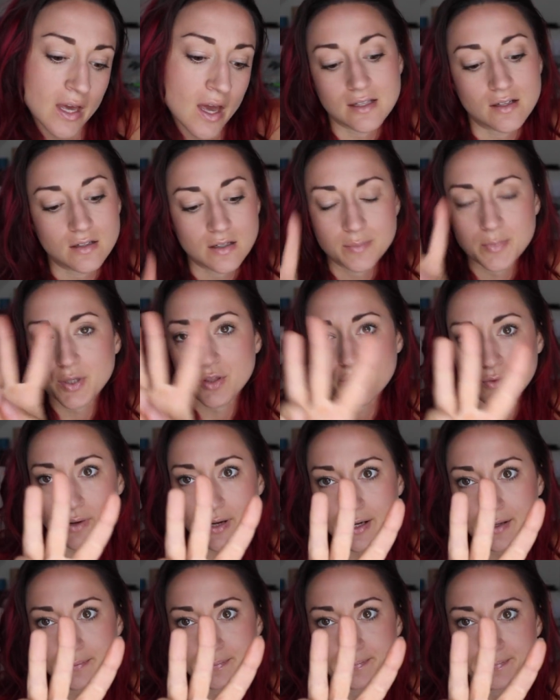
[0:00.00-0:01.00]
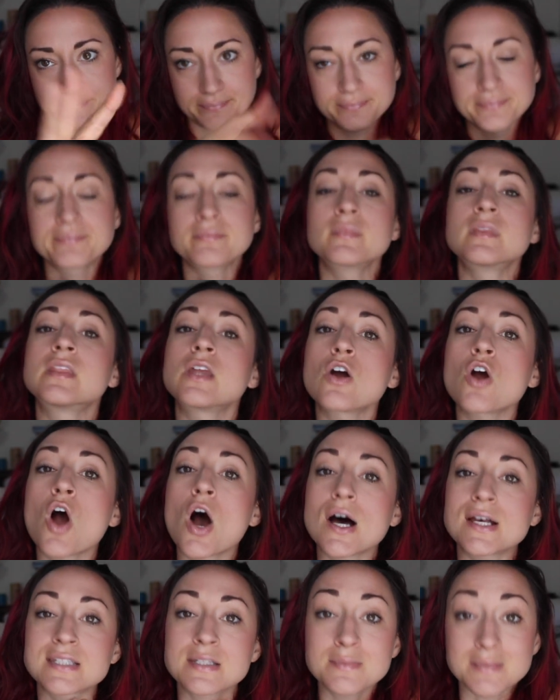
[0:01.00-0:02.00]
And number 3, there are
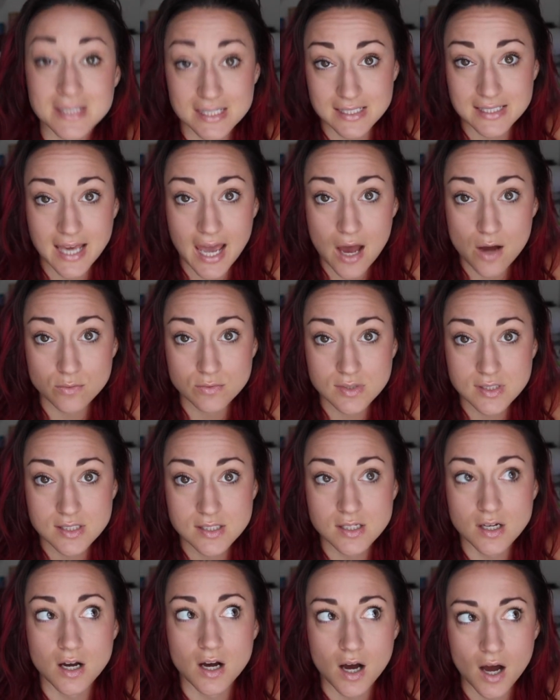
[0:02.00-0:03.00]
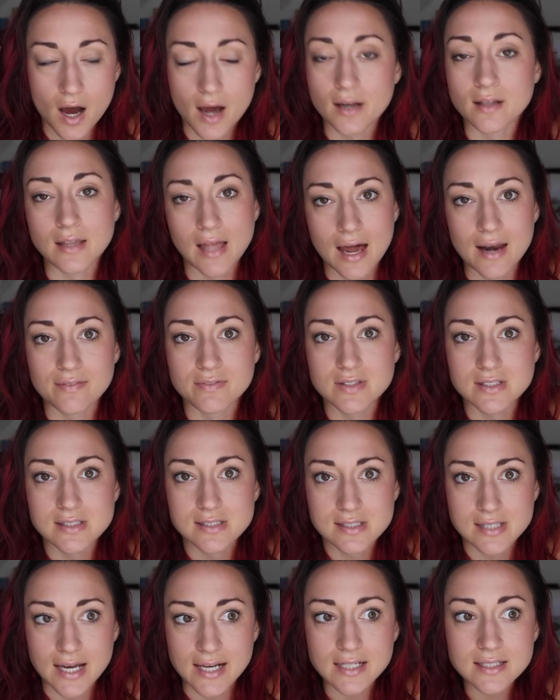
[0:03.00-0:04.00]
awesome discounts on a lot of these
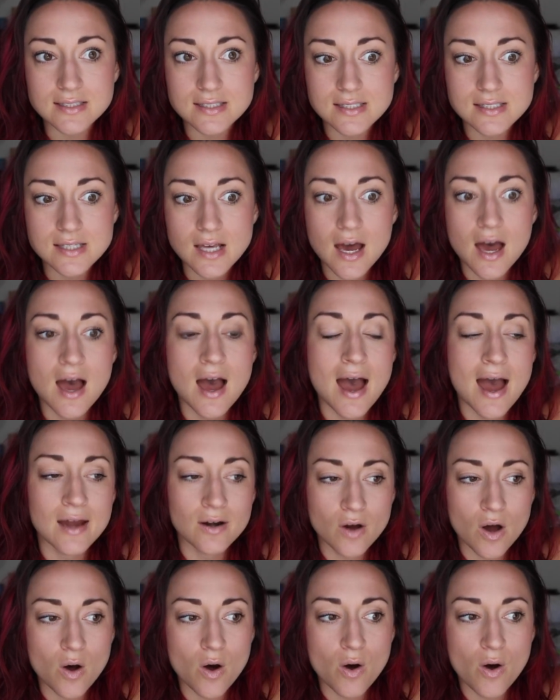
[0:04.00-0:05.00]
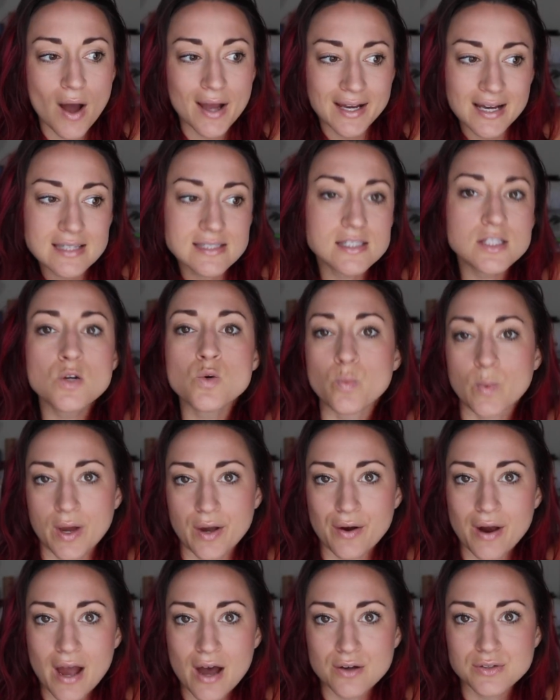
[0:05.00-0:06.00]
sites, and I guess their
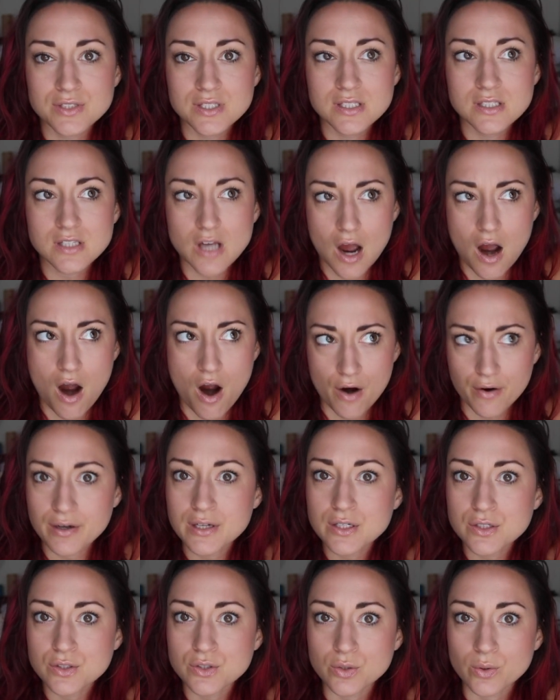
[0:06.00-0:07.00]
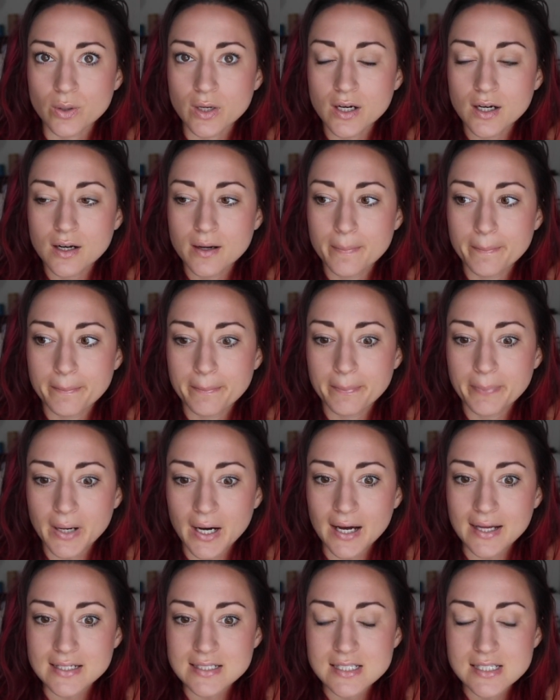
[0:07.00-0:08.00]
warehouses are in New York,
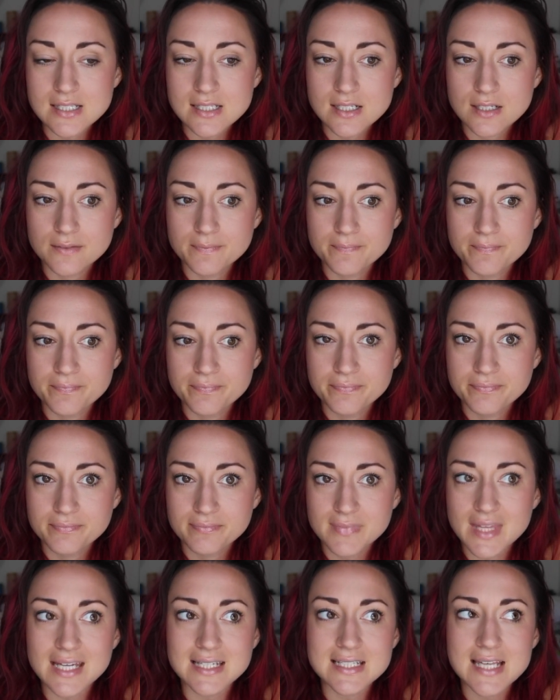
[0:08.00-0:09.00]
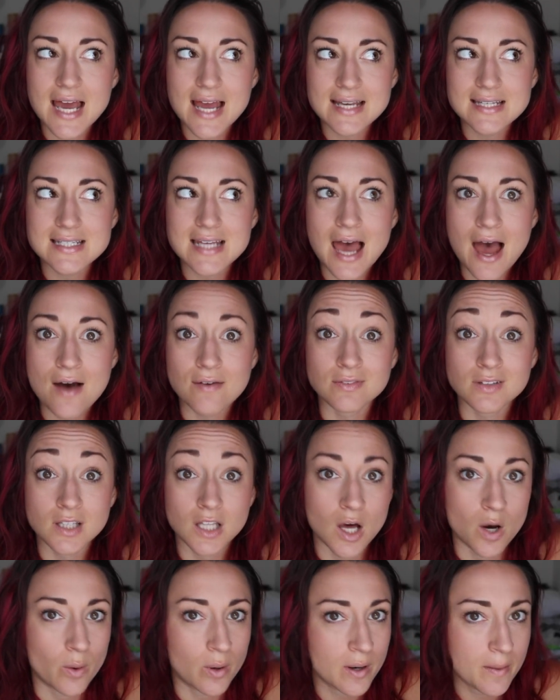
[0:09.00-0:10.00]
but they tend to have
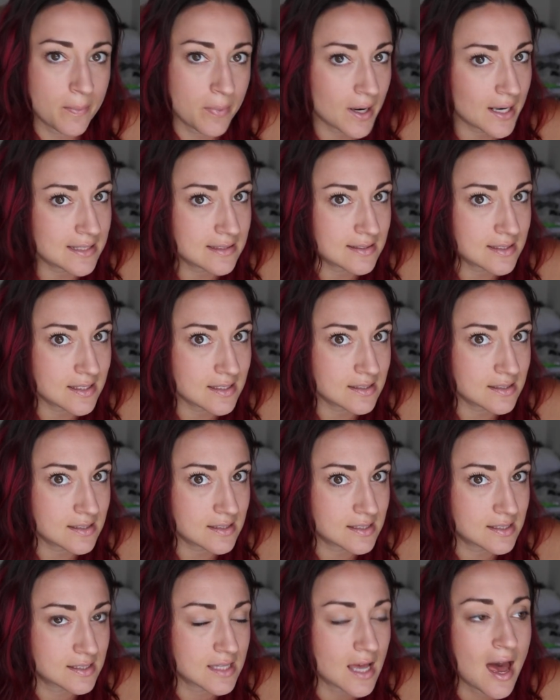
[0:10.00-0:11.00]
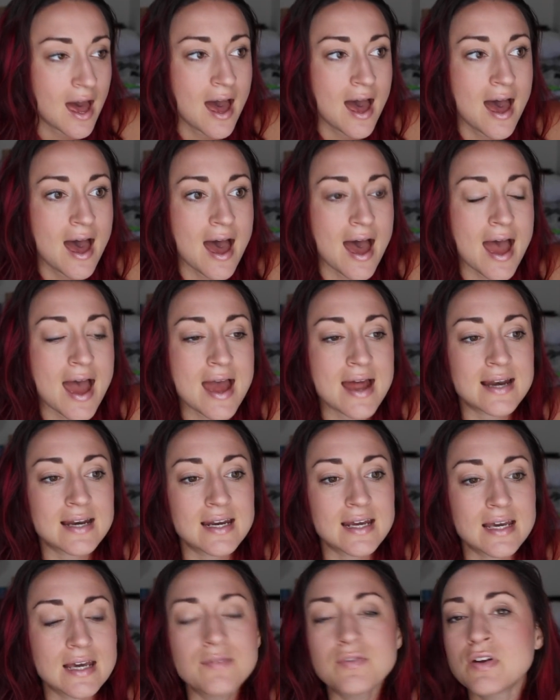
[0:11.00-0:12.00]
lower prices,
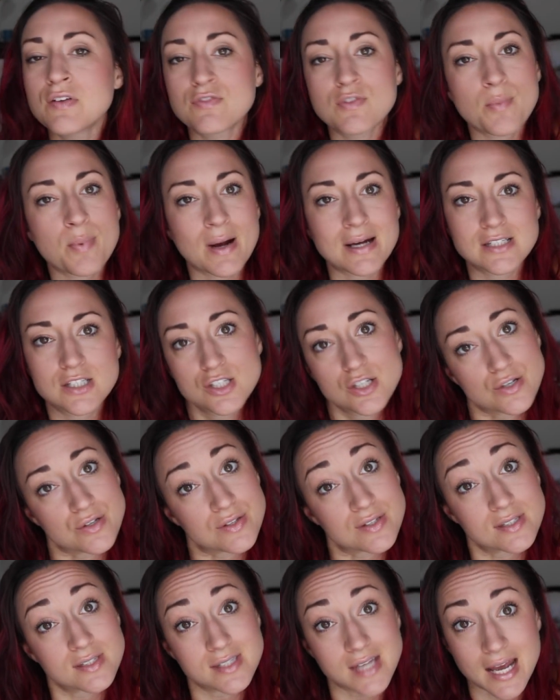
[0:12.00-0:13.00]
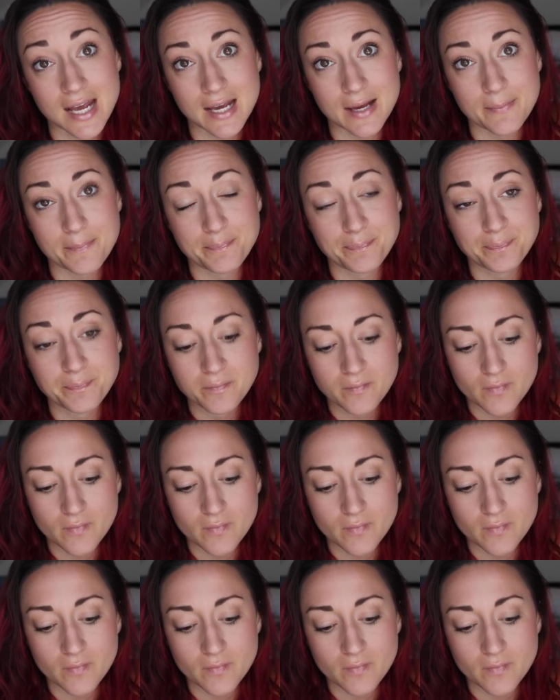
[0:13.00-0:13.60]
and even if the prices are the same,